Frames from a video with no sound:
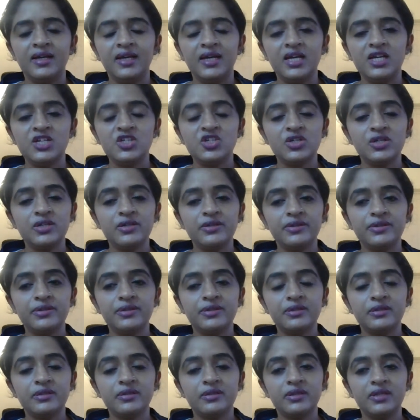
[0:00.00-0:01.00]
It
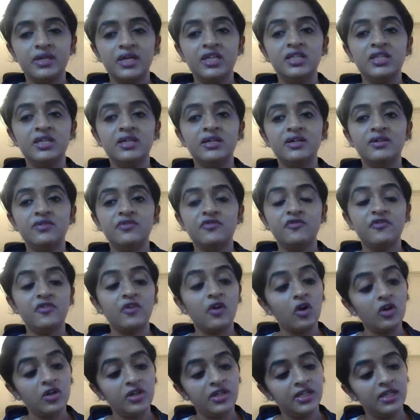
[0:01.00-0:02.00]
is in the
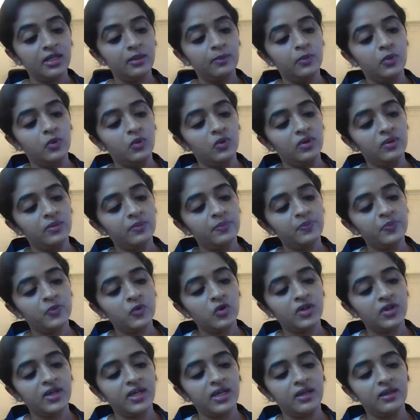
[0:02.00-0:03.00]
frontal bone.
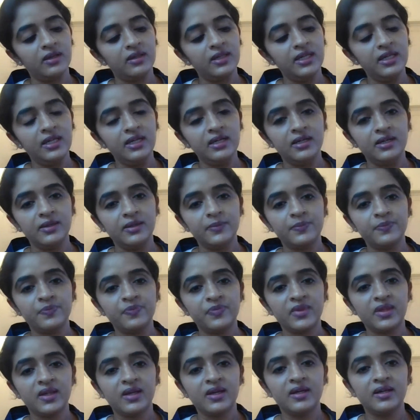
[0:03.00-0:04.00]
Okay, here.
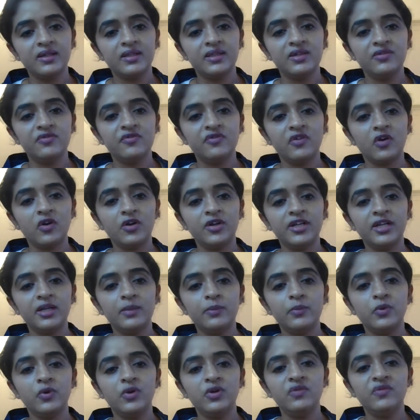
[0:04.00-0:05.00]
The frontal
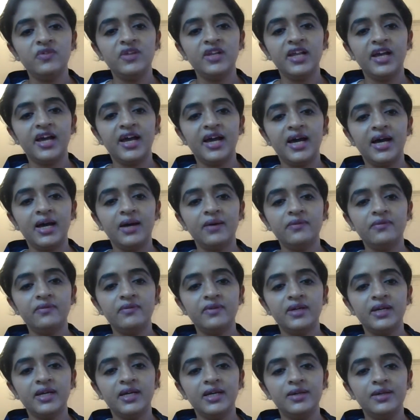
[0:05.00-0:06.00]
bone will have
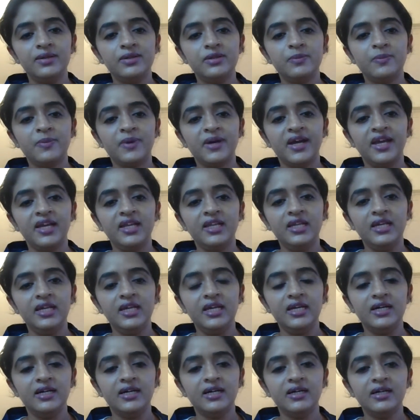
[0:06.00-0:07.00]
a spine
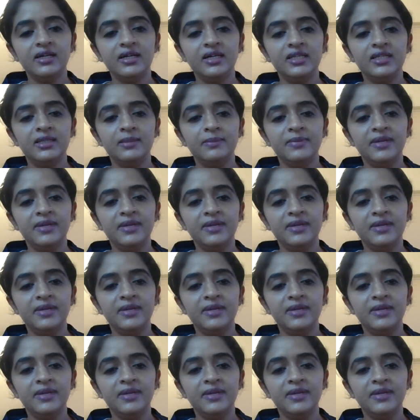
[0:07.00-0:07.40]
here in the